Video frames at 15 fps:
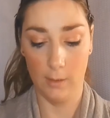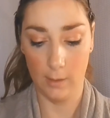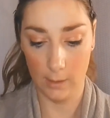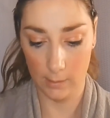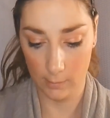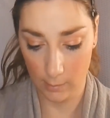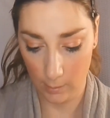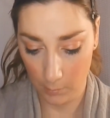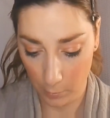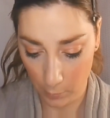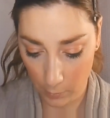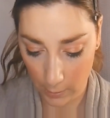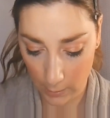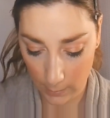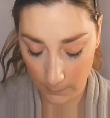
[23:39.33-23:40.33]
things up,
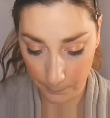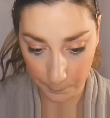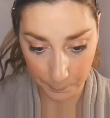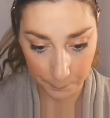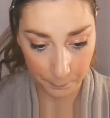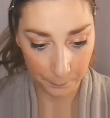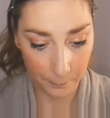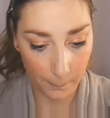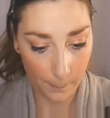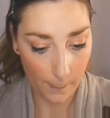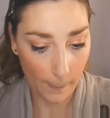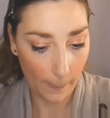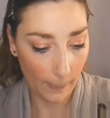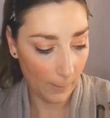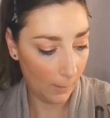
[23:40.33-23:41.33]

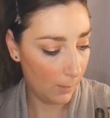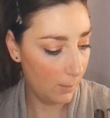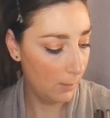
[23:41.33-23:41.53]
okay.